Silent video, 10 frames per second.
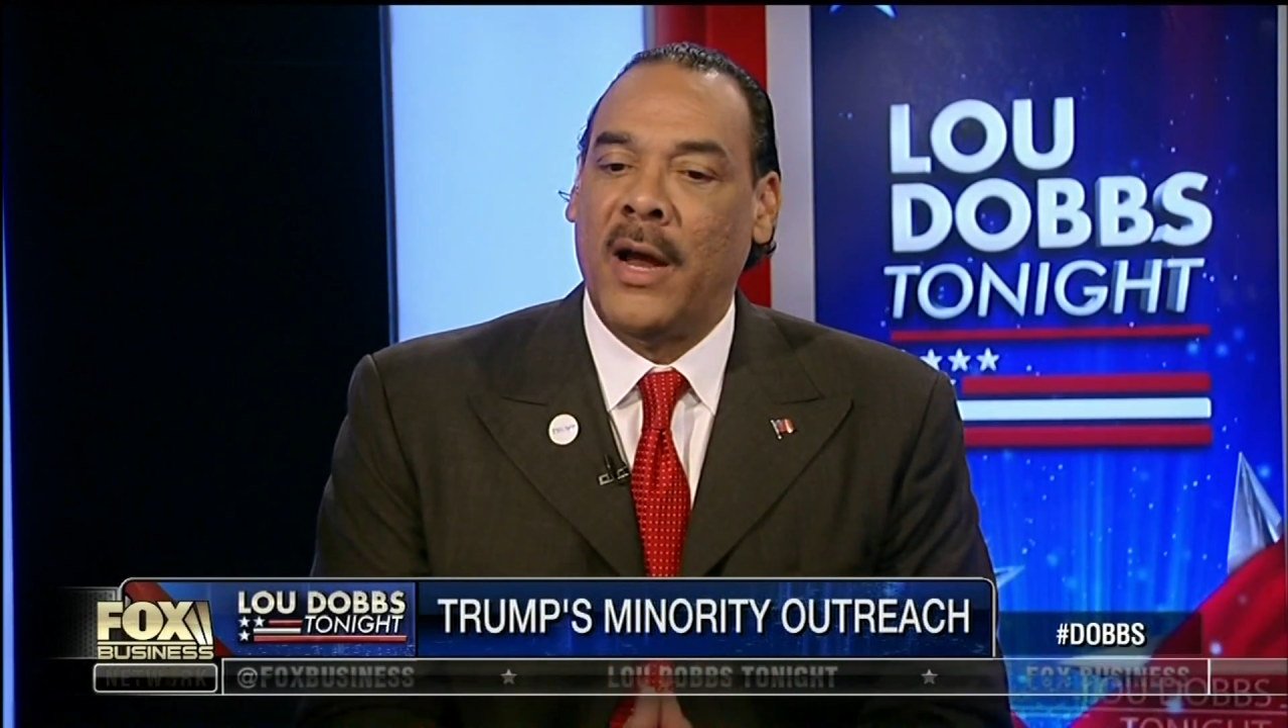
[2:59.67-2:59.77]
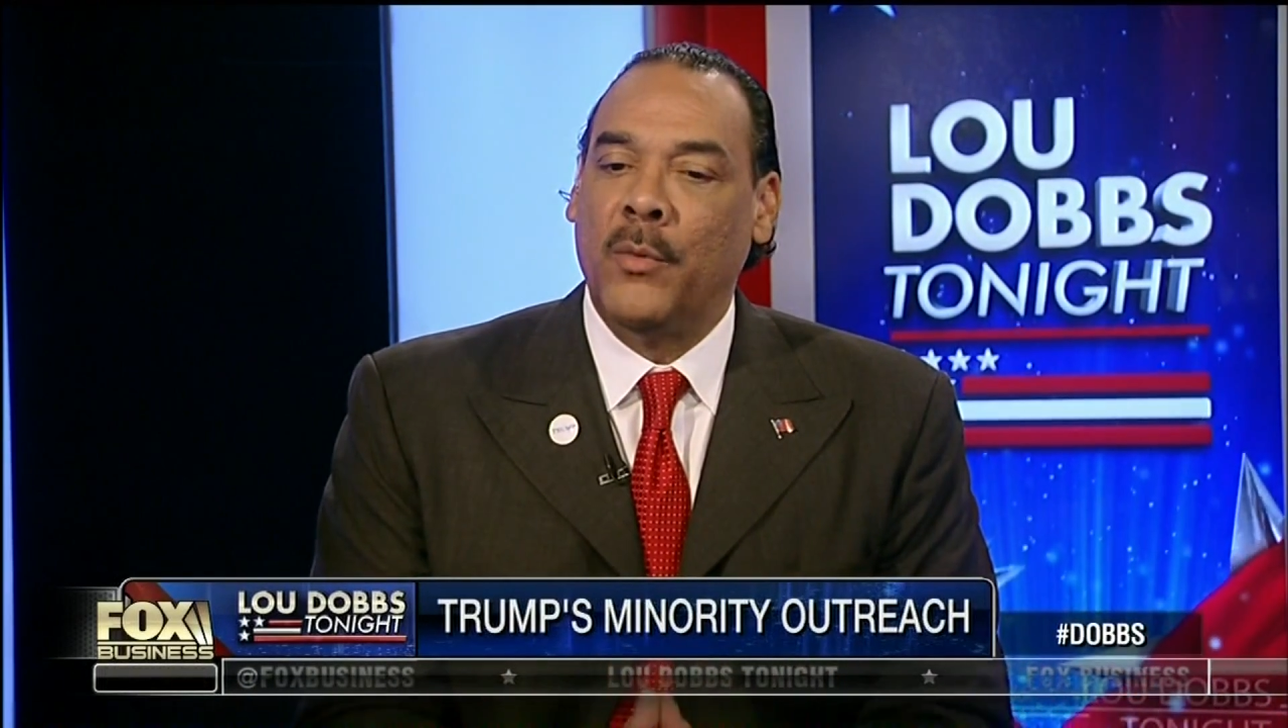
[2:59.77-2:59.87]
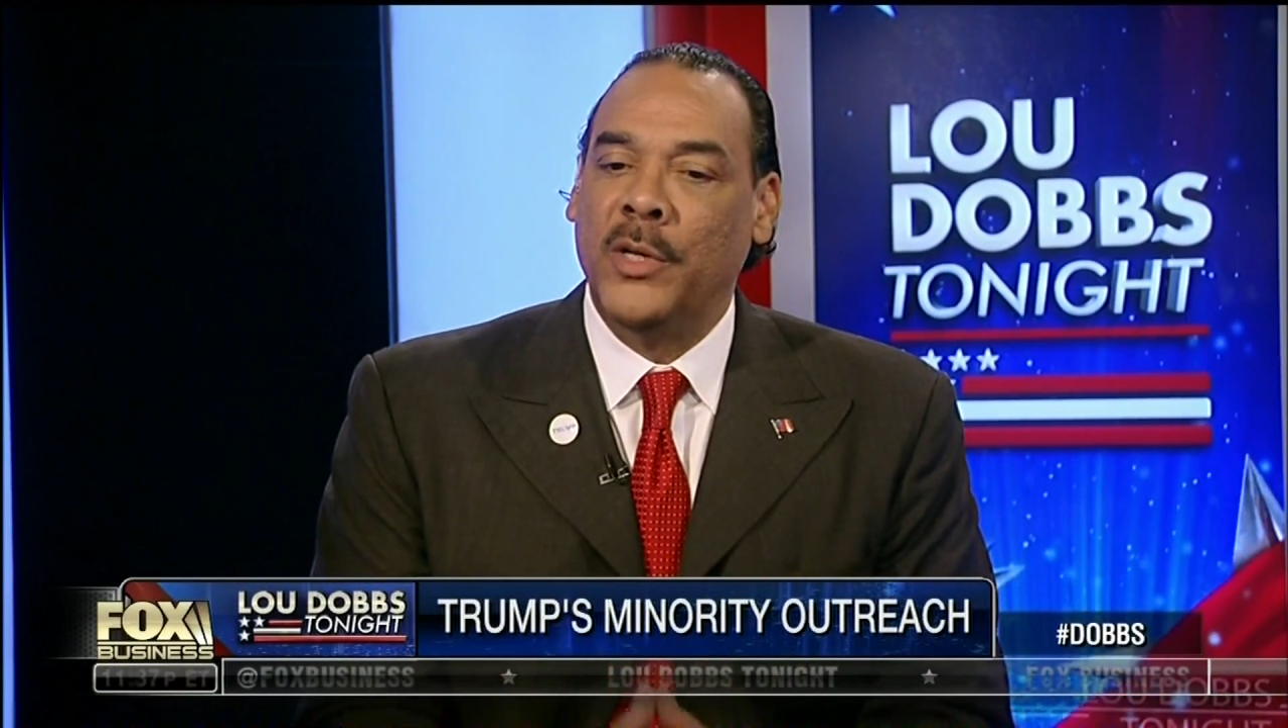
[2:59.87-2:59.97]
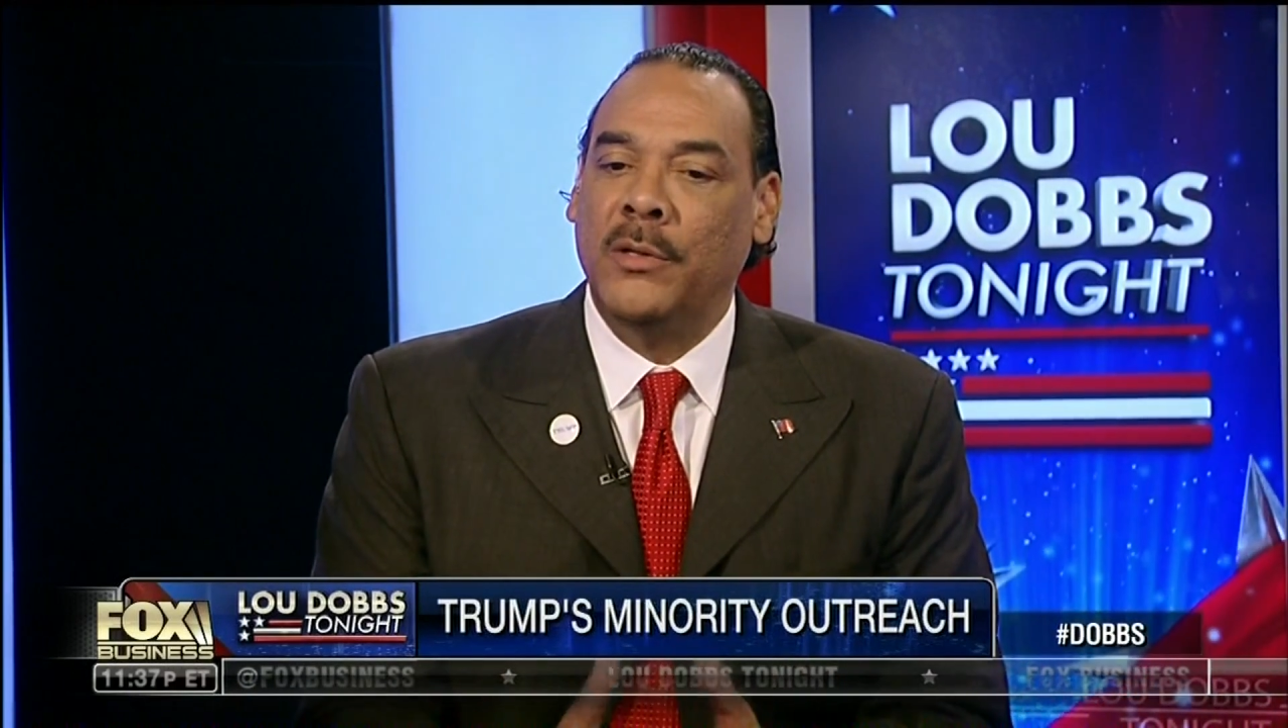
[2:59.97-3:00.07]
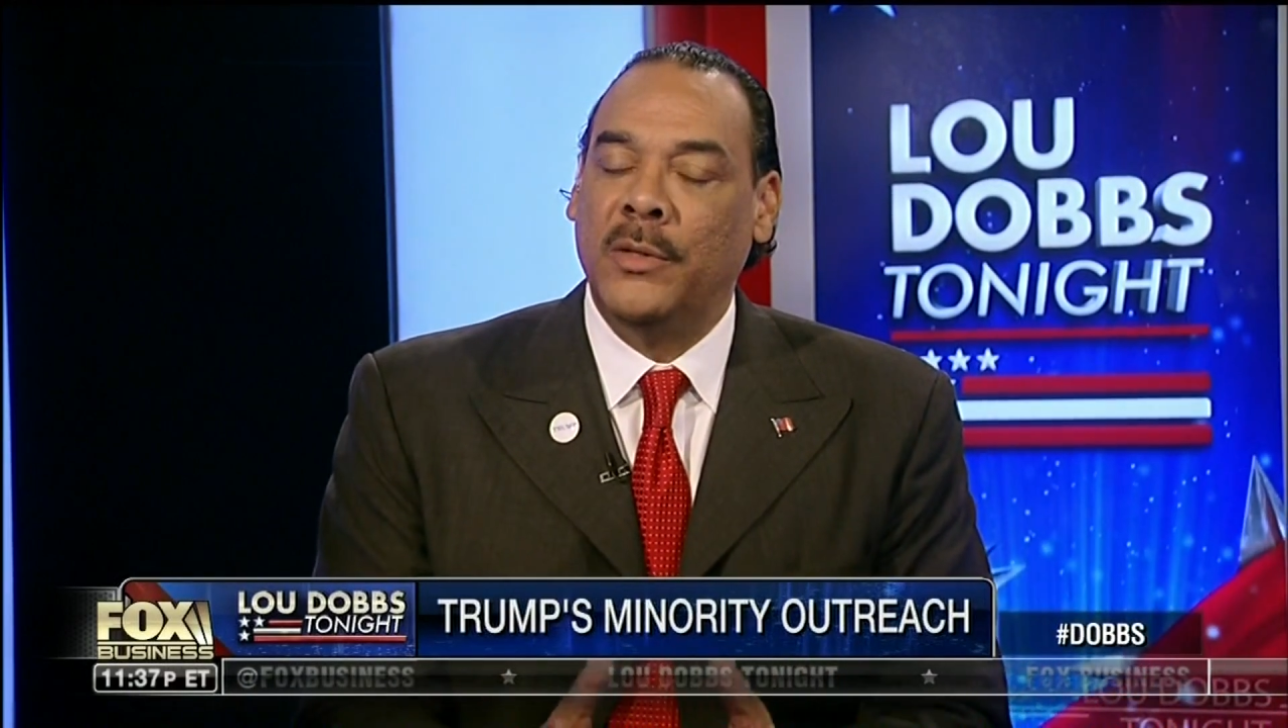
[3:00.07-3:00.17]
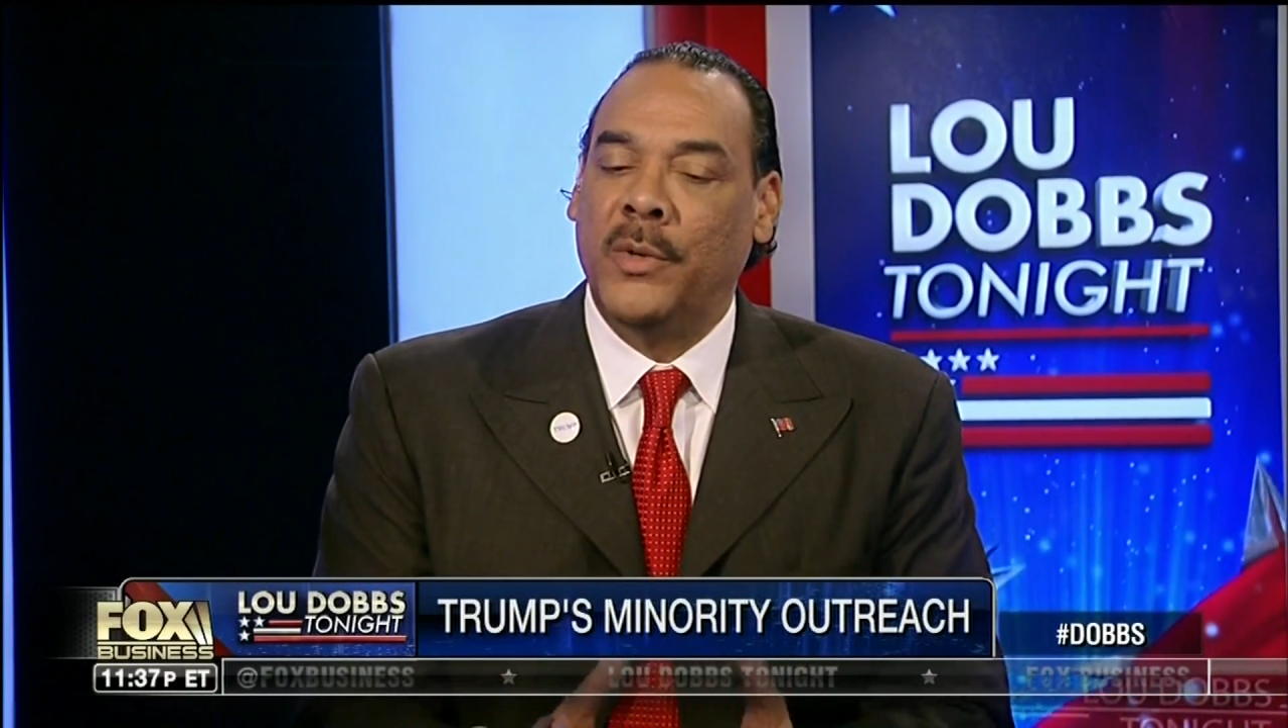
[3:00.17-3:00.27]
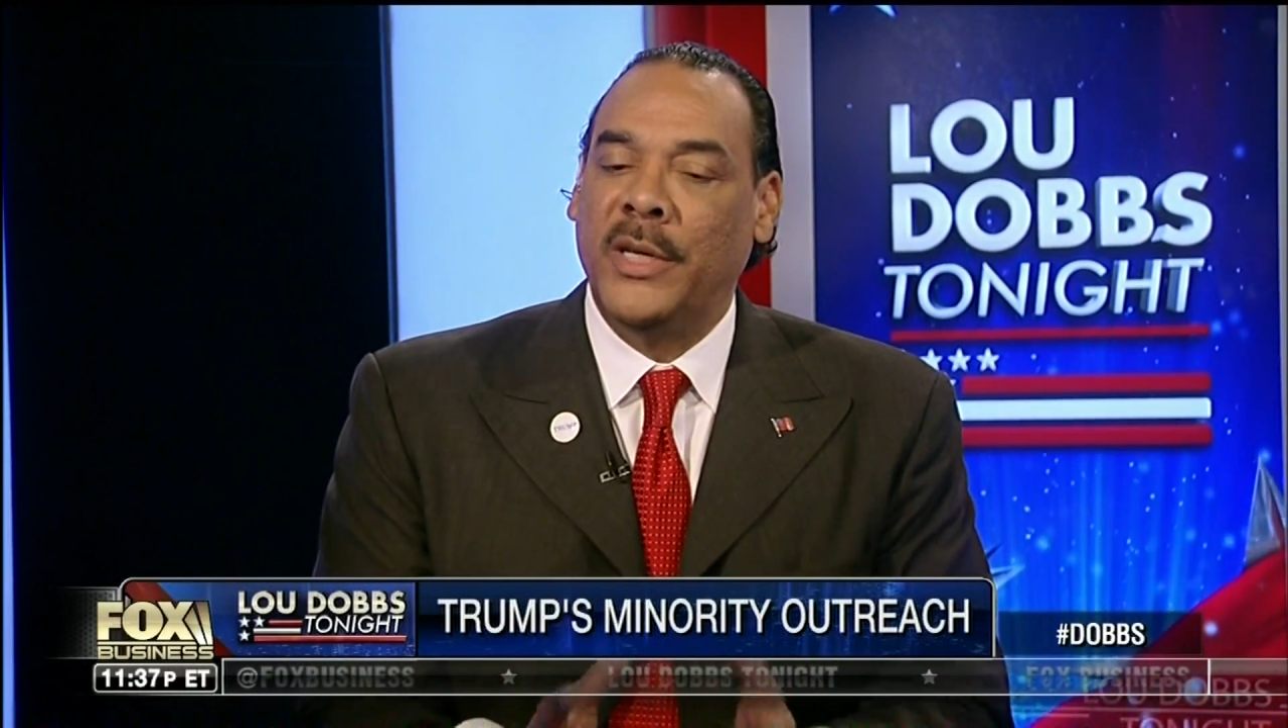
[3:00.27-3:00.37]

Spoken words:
Yes, when